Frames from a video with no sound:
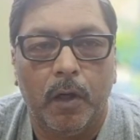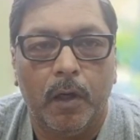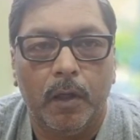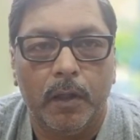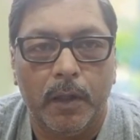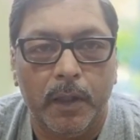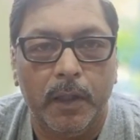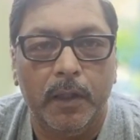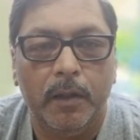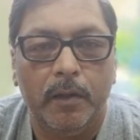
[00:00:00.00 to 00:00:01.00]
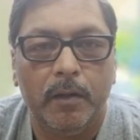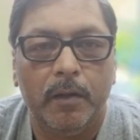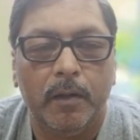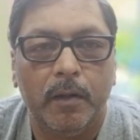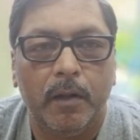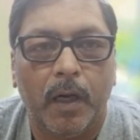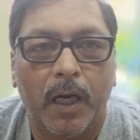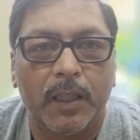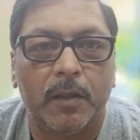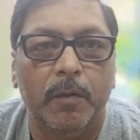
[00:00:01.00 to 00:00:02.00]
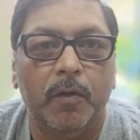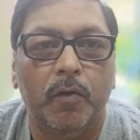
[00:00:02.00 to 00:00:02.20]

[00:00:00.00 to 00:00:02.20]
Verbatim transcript: He asked me to